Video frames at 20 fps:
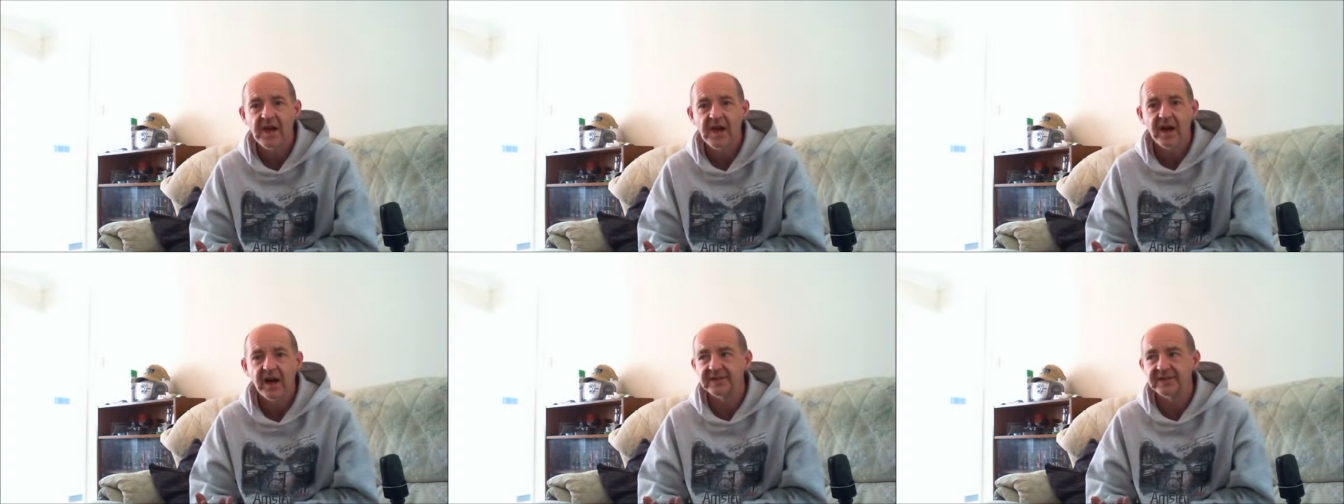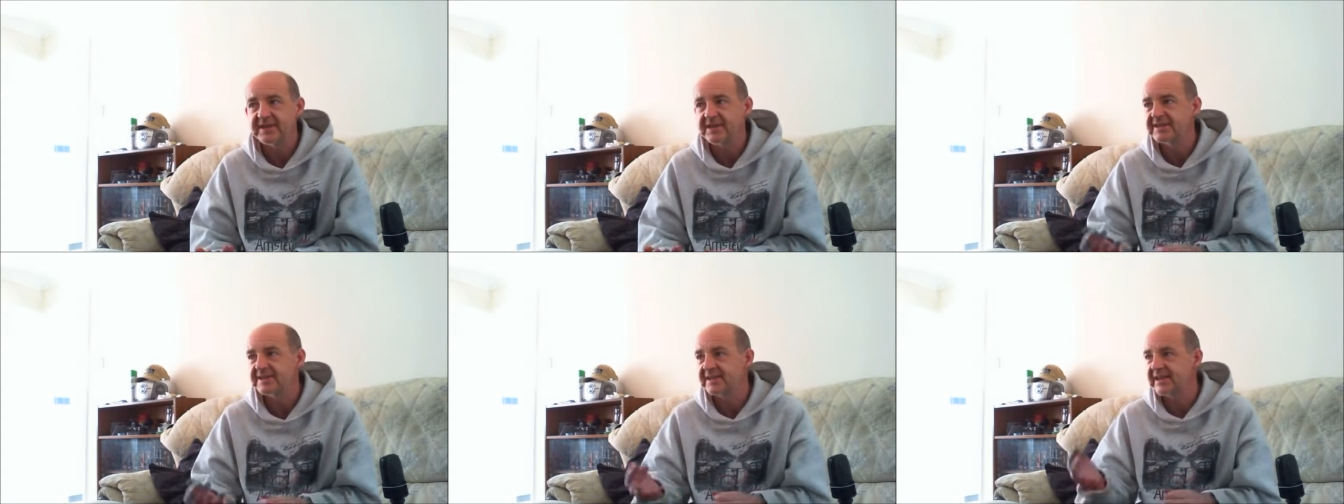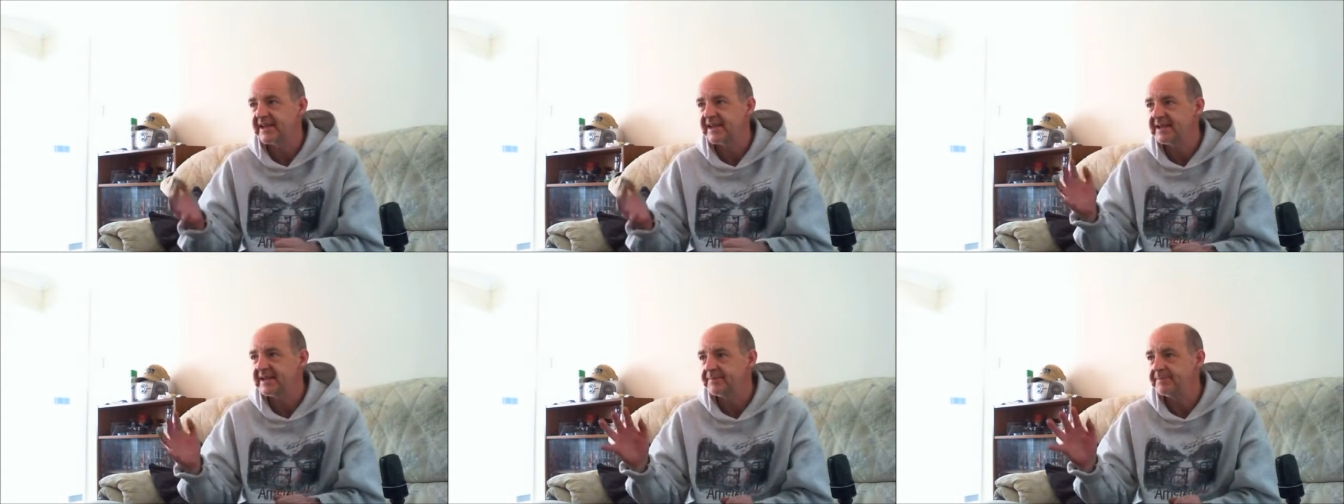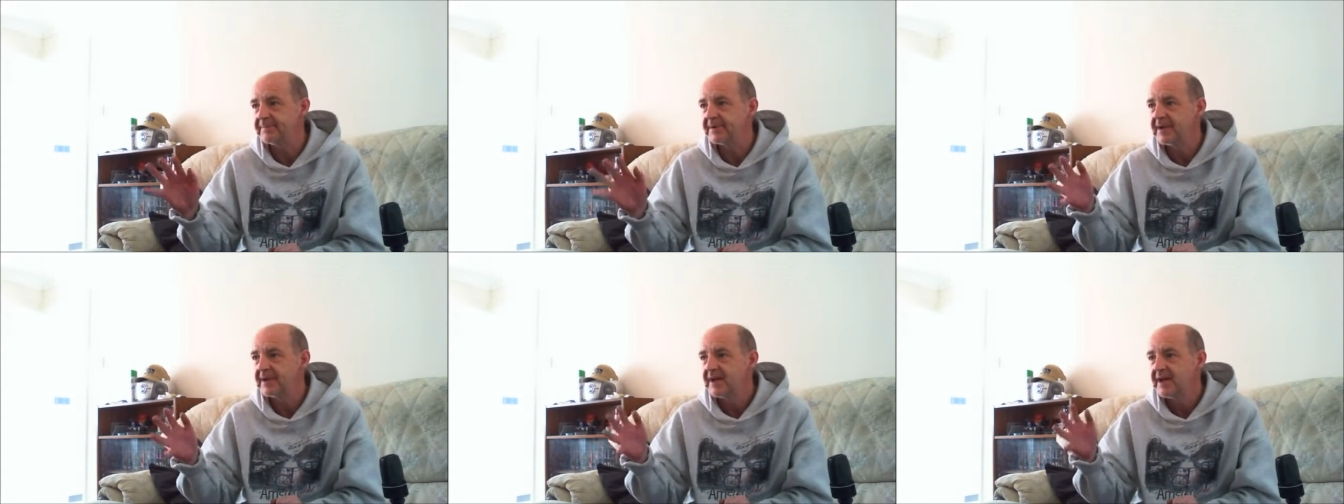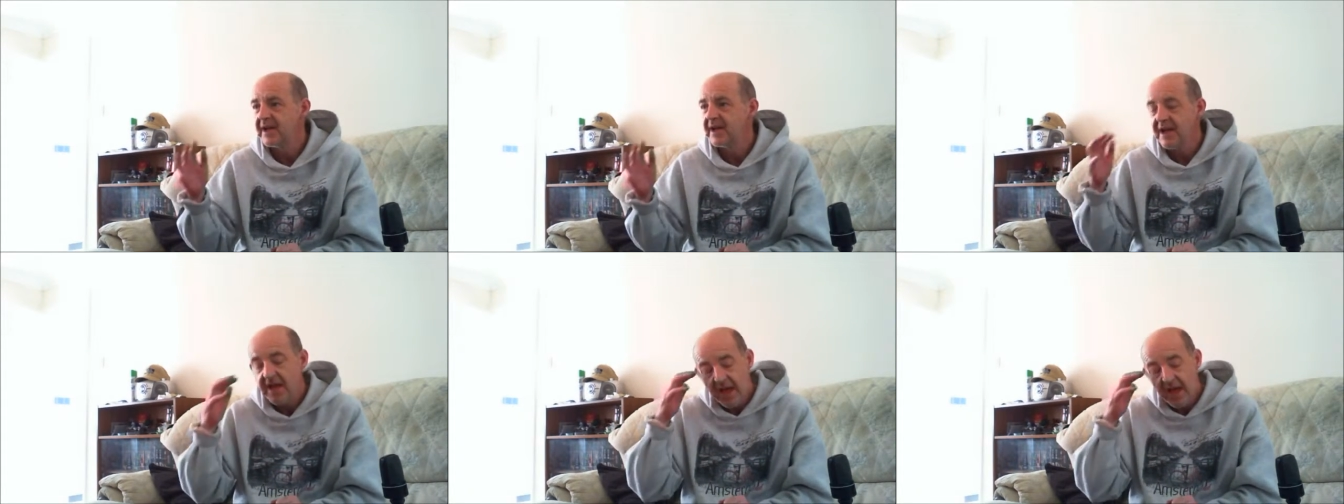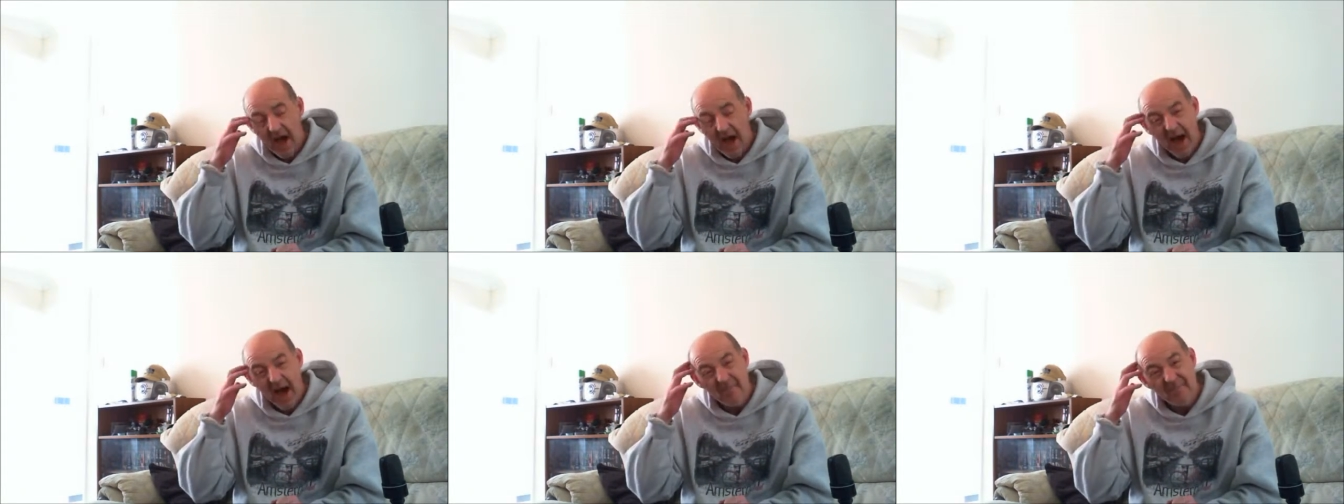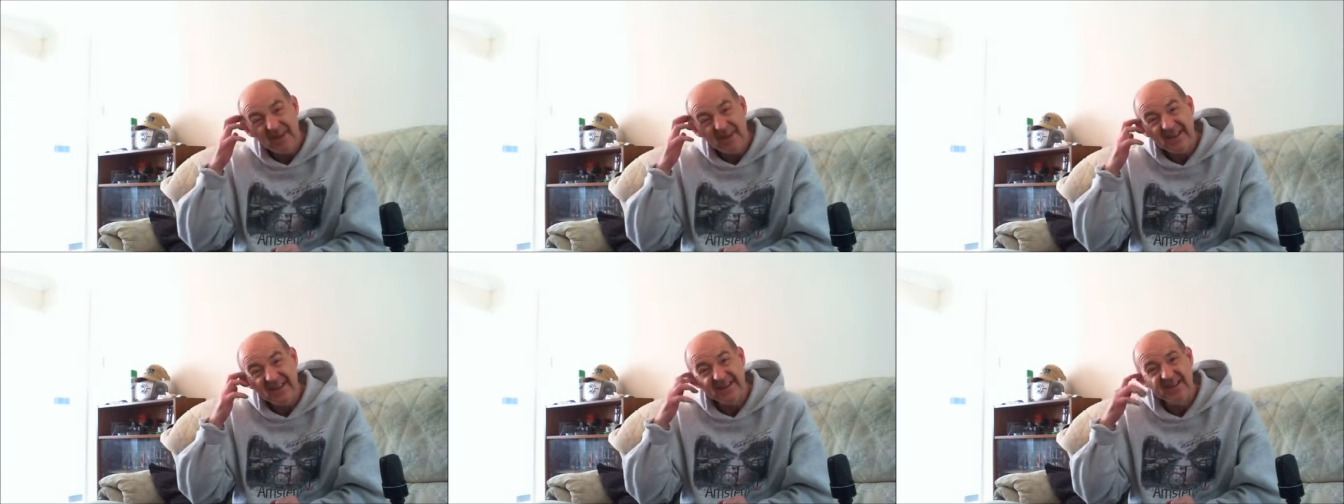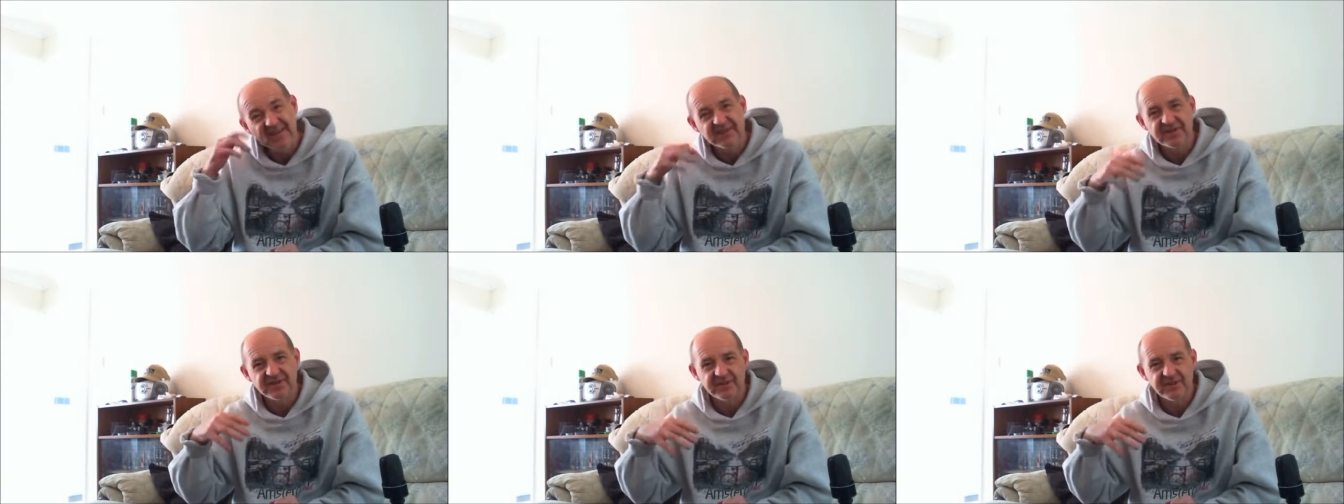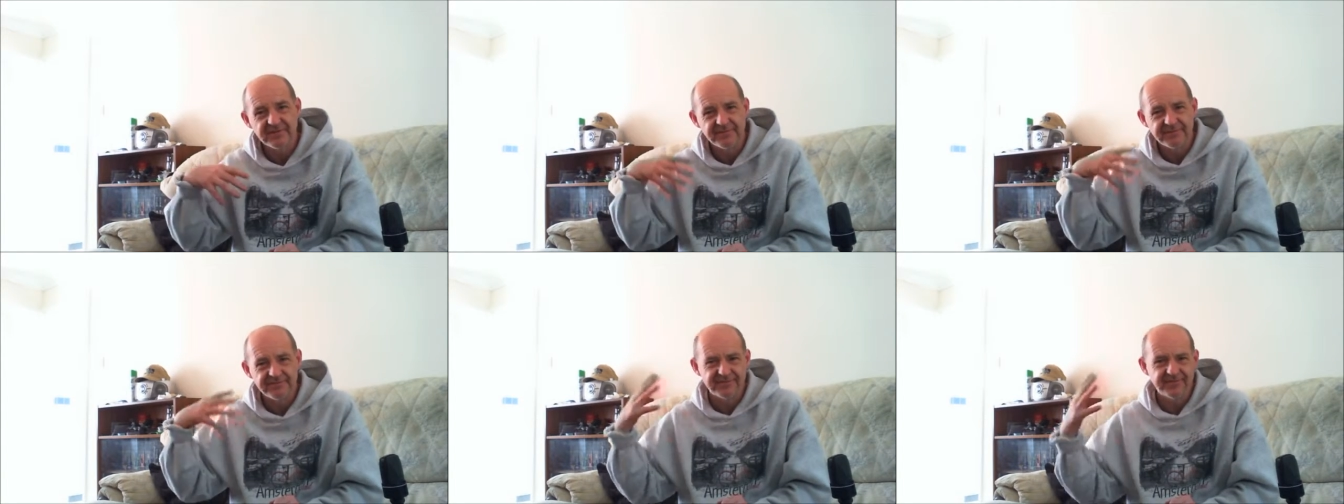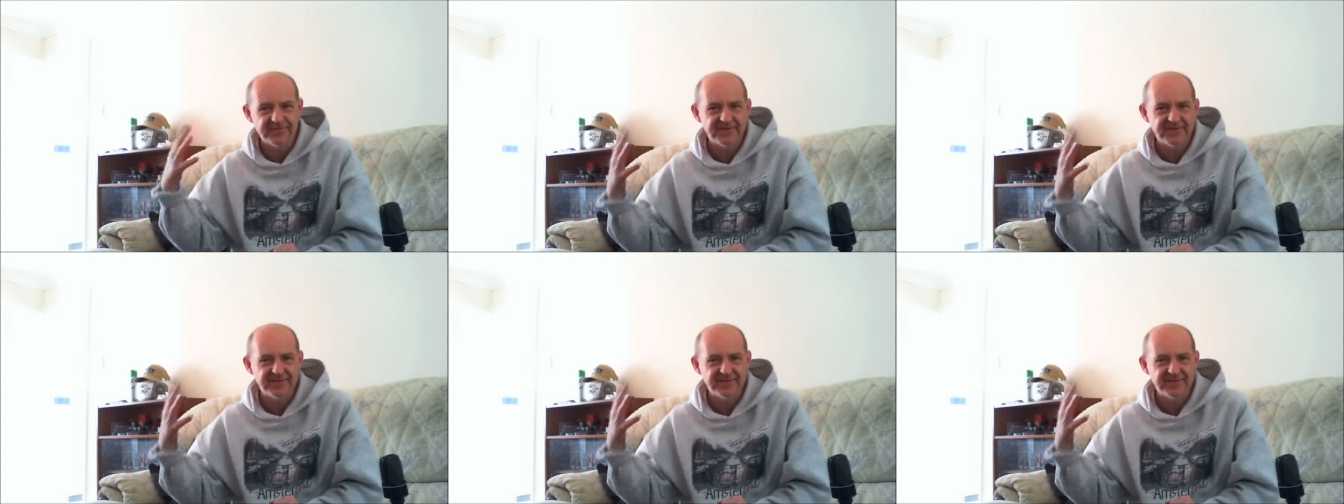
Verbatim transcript: I tend to keep opinions of